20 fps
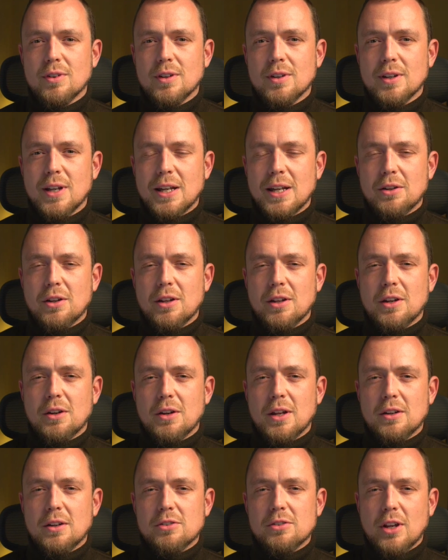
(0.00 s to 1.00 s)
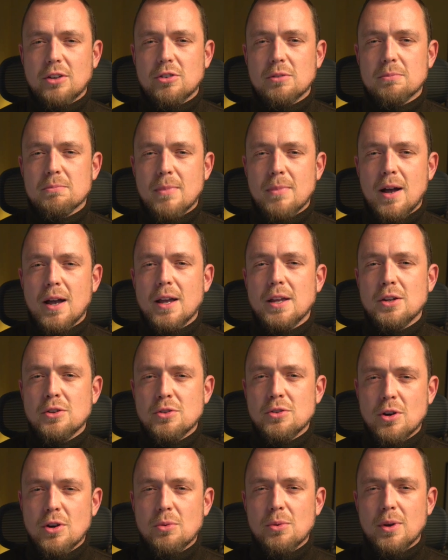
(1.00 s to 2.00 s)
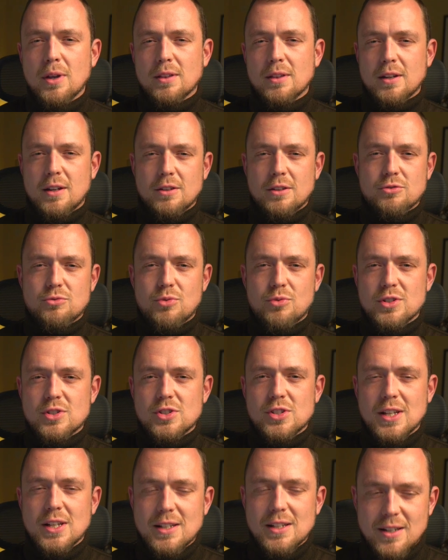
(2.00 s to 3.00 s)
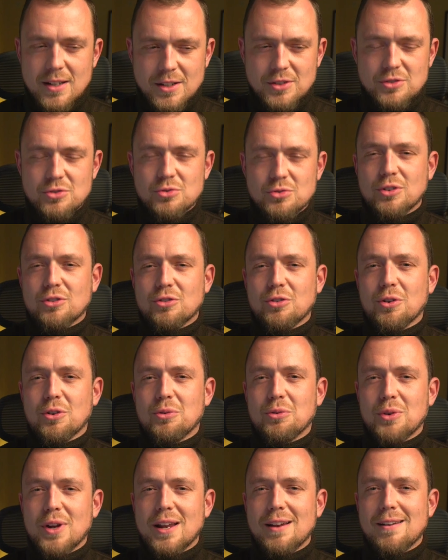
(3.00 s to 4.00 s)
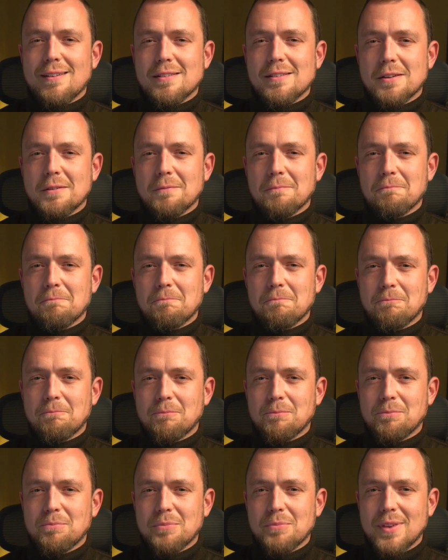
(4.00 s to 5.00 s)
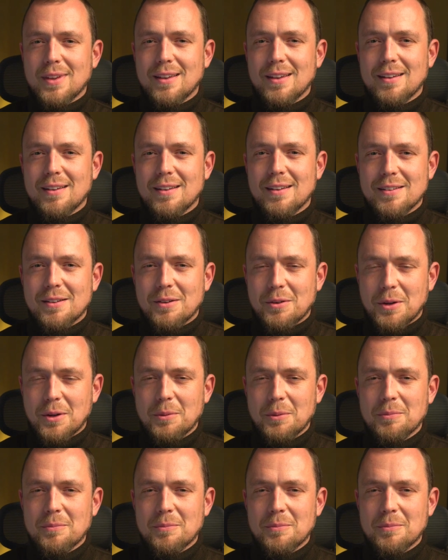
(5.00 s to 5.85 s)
It is actually my knowing that has transcended into external reality. Okay?